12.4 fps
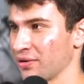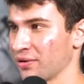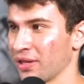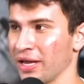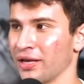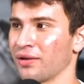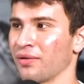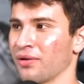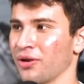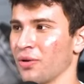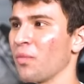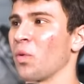Or like,
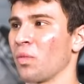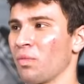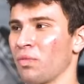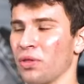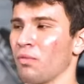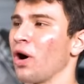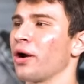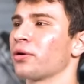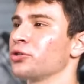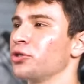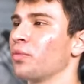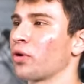you're more, why
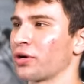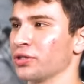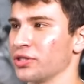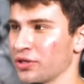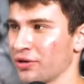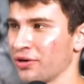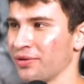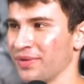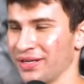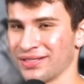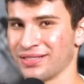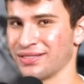aren't you more concerned?
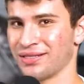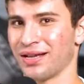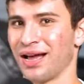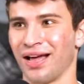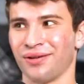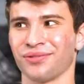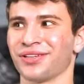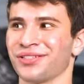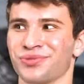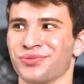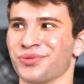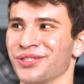Because I don't
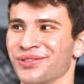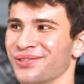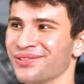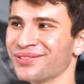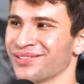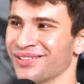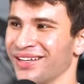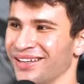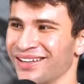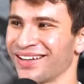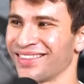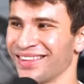think it's real.
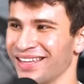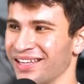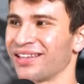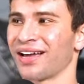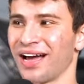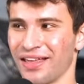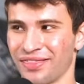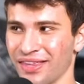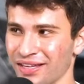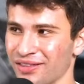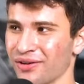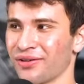Like mm. I think I mm.
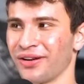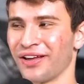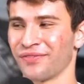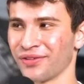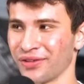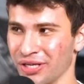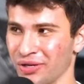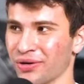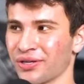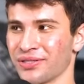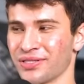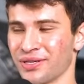think they're definitely
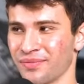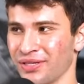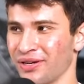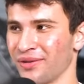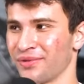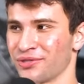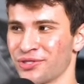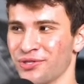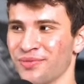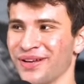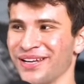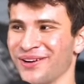cooking something up. There's
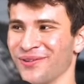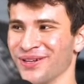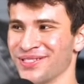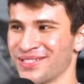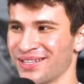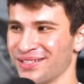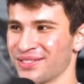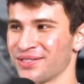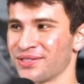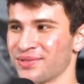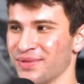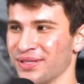too many
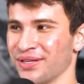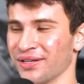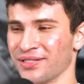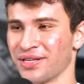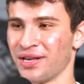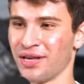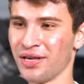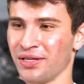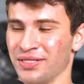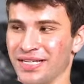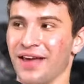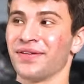coincidences because
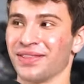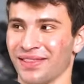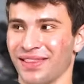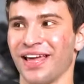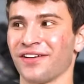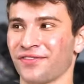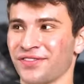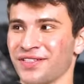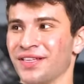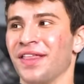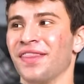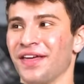Devin left
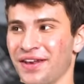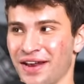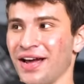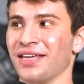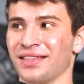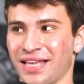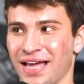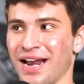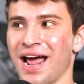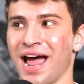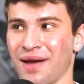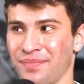the night that
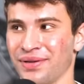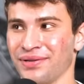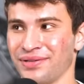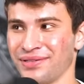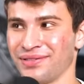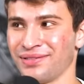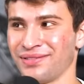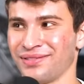happened.